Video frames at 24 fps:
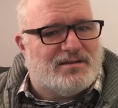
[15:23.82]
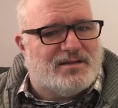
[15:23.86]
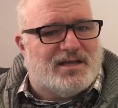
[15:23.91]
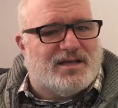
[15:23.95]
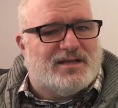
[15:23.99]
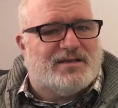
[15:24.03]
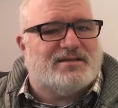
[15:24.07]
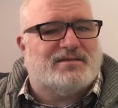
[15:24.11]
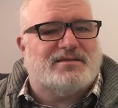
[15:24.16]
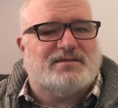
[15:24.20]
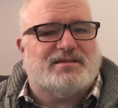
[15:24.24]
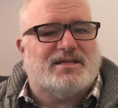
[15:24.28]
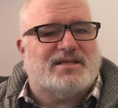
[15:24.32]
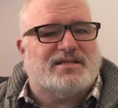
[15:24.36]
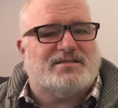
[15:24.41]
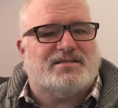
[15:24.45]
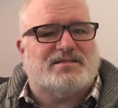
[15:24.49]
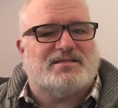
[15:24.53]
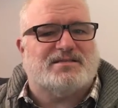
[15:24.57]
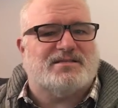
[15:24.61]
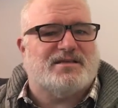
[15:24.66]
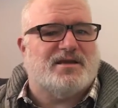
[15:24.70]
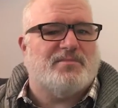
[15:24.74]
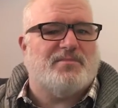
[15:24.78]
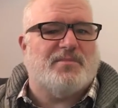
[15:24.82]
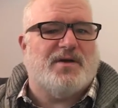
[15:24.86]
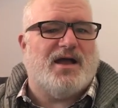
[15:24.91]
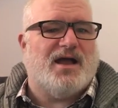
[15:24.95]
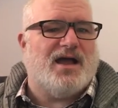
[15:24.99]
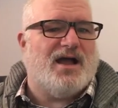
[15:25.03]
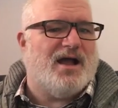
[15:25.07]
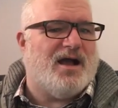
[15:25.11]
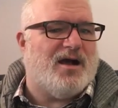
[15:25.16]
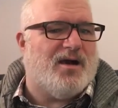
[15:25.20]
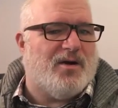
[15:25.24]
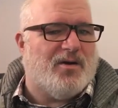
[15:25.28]
That
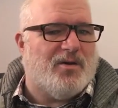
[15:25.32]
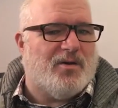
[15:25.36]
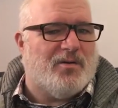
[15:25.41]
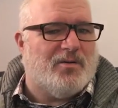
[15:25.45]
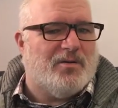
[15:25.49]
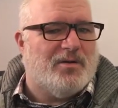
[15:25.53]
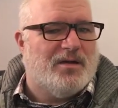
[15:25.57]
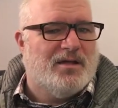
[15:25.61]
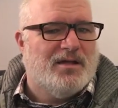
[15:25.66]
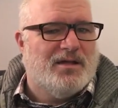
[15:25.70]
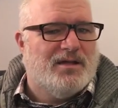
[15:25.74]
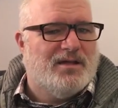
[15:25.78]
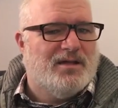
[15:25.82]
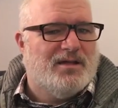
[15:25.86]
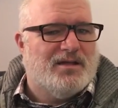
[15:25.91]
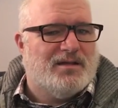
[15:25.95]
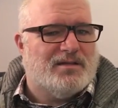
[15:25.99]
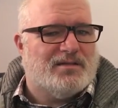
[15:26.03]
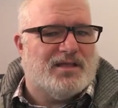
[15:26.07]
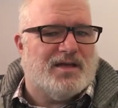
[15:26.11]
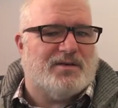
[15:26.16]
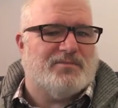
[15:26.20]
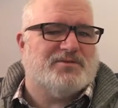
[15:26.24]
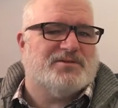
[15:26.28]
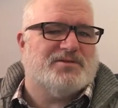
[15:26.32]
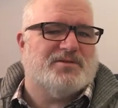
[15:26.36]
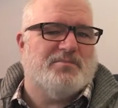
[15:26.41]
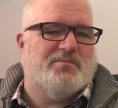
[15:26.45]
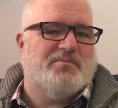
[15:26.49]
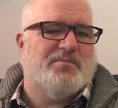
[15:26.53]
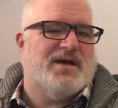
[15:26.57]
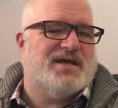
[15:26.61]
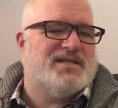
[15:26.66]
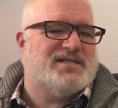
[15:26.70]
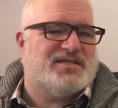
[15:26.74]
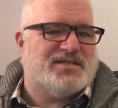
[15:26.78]
somehow that was a
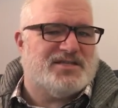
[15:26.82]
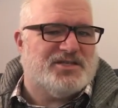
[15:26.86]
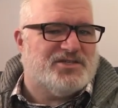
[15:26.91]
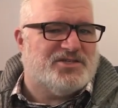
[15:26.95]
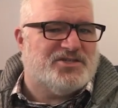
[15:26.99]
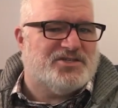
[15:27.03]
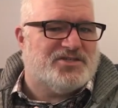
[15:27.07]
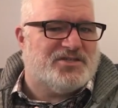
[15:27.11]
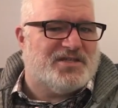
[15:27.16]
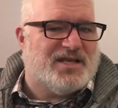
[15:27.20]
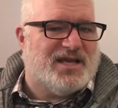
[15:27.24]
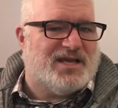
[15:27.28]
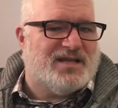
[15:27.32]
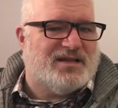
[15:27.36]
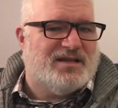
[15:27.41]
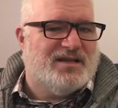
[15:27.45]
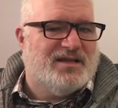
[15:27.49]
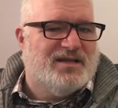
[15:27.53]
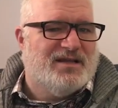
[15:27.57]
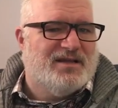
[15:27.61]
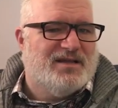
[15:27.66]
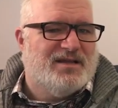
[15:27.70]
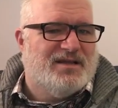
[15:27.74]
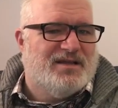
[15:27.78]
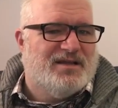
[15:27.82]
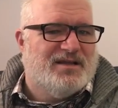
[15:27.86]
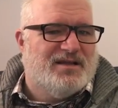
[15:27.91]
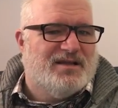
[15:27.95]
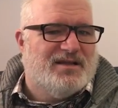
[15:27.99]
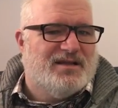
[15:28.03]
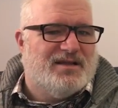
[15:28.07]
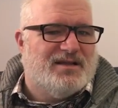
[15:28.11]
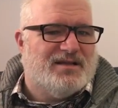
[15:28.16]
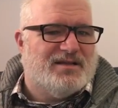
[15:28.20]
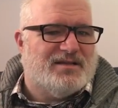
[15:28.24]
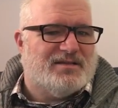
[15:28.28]
message that
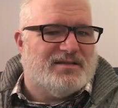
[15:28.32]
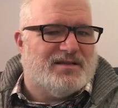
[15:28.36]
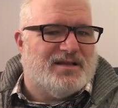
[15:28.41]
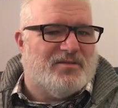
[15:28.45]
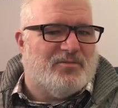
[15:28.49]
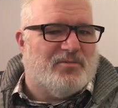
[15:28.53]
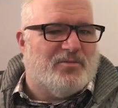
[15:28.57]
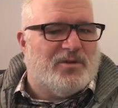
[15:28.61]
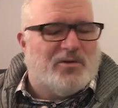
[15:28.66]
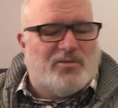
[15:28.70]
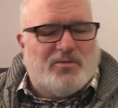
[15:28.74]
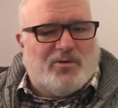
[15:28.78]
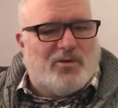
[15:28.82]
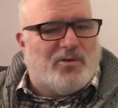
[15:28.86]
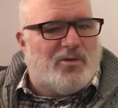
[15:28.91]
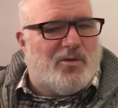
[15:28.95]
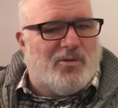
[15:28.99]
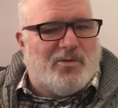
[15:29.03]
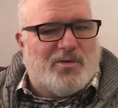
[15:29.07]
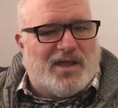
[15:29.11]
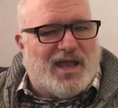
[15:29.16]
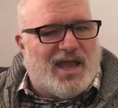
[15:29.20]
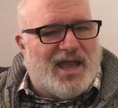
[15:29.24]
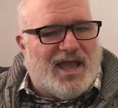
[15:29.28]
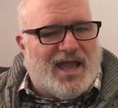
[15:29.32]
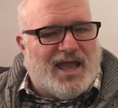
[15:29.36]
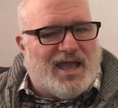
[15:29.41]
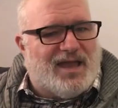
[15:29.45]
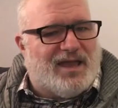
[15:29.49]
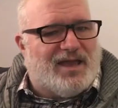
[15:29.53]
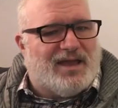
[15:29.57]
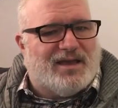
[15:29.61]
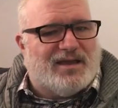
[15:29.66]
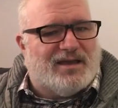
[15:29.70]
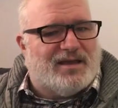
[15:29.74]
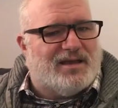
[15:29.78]
we were
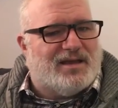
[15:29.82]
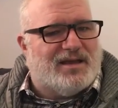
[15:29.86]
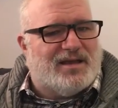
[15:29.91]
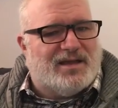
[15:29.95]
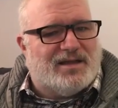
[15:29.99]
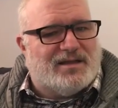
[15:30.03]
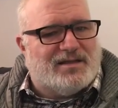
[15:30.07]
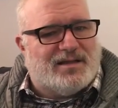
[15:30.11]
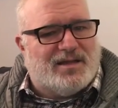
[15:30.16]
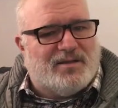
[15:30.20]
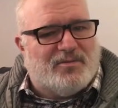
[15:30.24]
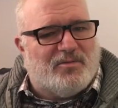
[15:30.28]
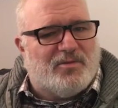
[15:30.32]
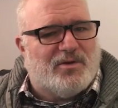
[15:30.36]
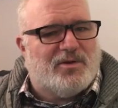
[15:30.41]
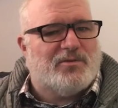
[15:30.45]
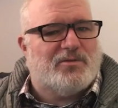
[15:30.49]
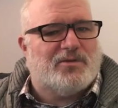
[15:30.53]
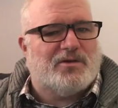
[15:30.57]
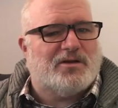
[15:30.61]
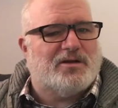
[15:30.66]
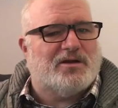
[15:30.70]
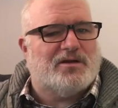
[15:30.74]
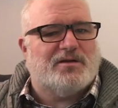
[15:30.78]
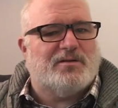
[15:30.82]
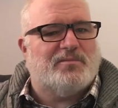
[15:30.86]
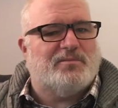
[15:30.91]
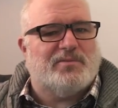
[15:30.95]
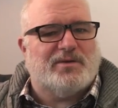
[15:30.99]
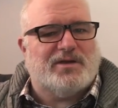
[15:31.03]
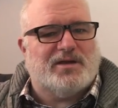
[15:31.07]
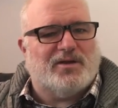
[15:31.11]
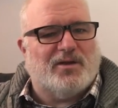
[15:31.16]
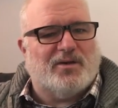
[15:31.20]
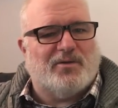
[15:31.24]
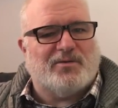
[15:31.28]
okay and that we were going to
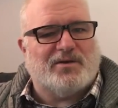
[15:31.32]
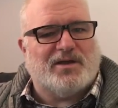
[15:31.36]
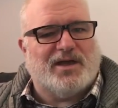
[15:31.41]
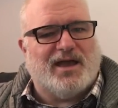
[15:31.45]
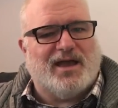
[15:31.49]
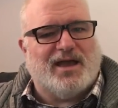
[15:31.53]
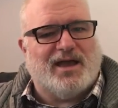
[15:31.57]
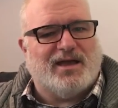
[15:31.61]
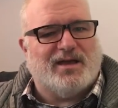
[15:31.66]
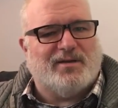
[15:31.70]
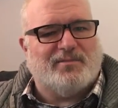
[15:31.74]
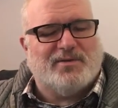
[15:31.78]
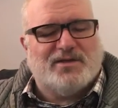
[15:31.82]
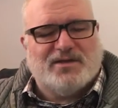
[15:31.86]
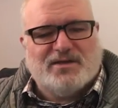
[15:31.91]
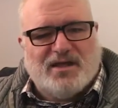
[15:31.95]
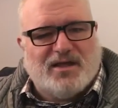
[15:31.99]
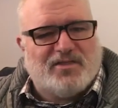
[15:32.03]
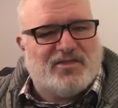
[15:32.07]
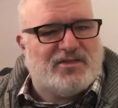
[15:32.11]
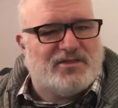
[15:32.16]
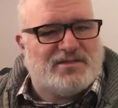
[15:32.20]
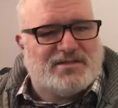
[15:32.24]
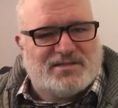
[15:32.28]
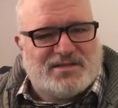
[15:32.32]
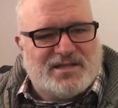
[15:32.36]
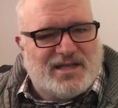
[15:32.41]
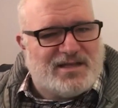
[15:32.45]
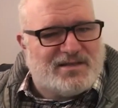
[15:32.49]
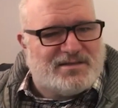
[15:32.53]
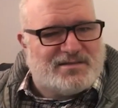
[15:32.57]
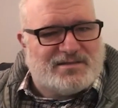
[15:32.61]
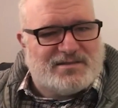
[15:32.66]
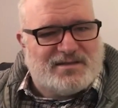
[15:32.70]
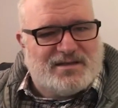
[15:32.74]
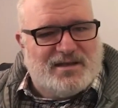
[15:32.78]
be okay. I mean, nothing
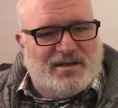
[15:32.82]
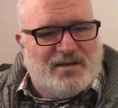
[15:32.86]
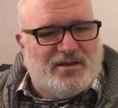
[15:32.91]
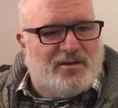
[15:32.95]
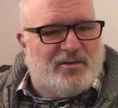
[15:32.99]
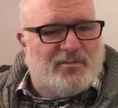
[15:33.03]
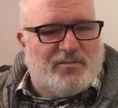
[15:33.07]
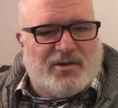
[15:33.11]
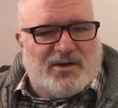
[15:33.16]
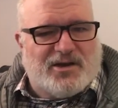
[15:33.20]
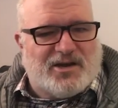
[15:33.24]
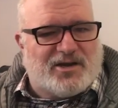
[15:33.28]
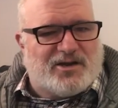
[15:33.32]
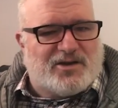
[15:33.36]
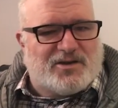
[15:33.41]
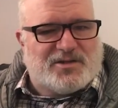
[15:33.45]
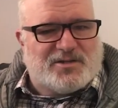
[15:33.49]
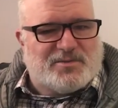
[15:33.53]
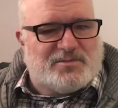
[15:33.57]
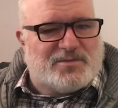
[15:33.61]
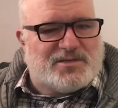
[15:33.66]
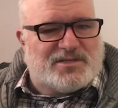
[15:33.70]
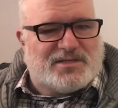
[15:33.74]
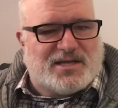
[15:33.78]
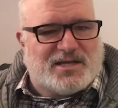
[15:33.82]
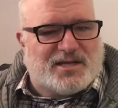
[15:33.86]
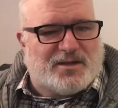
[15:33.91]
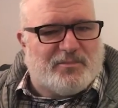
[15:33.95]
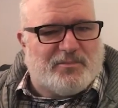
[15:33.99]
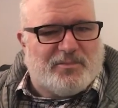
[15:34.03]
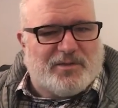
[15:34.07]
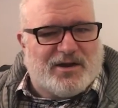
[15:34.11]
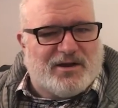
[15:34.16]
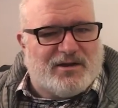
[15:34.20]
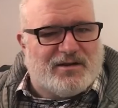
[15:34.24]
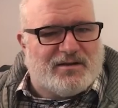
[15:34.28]
says Merry Christmas like a
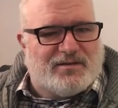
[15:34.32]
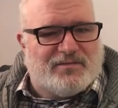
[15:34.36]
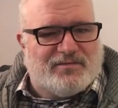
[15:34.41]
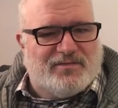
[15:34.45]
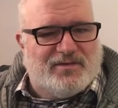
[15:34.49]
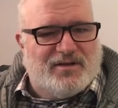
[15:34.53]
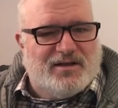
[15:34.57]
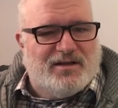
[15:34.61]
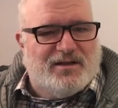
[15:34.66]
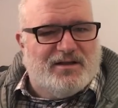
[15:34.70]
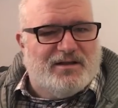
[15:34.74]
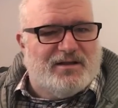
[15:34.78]
pair of